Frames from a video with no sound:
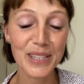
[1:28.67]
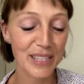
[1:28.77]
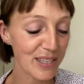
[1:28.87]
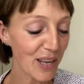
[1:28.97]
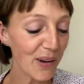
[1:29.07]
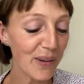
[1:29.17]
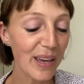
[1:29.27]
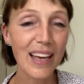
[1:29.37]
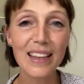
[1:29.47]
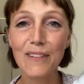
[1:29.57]
So
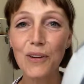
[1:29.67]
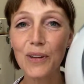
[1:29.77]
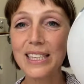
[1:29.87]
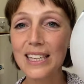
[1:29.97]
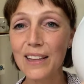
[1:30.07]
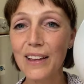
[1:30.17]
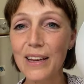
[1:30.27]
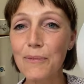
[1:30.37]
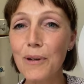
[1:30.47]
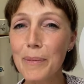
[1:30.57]
they've got this kind of like
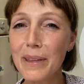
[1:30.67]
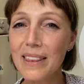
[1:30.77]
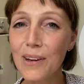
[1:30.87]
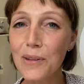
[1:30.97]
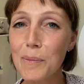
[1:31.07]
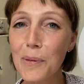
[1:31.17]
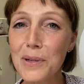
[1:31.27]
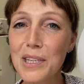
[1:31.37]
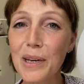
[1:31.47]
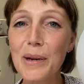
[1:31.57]
rubber thing on the
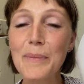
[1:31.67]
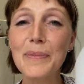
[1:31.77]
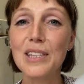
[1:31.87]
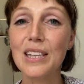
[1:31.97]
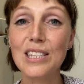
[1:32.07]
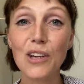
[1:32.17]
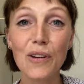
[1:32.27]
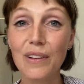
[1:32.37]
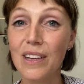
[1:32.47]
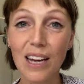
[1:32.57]
bottom so they
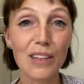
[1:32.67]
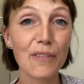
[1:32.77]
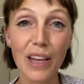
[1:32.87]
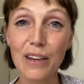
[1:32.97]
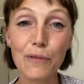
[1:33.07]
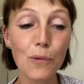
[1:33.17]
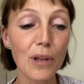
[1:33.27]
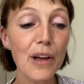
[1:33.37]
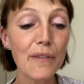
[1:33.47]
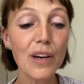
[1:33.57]
don't kind of like fall
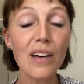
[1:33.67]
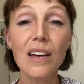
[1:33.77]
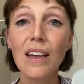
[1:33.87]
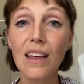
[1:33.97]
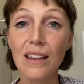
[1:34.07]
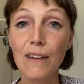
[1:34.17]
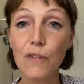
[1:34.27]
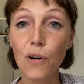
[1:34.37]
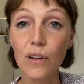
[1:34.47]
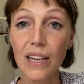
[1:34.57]
over. They've
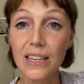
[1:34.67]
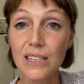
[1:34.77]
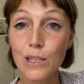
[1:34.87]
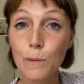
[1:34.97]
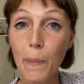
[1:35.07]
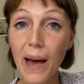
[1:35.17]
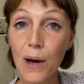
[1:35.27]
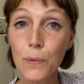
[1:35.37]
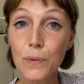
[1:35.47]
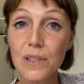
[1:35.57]
got like a
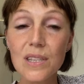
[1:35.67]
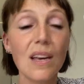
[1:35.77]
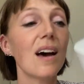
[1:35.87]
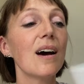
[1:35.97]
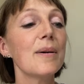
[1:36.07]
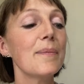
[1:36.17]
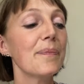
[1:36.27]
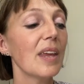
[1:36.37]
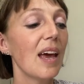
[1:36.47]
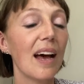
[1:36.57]
spout, and
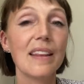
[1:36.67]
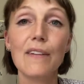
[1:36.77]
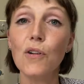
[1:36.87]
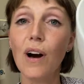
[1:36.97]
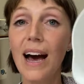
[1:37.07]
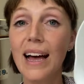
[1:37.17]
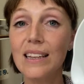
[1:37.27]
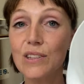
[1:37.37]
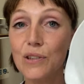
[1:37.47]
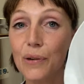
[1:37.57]
they've got a
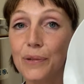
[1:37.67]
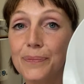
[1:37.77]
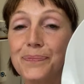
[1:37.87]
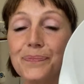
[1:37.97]
handle.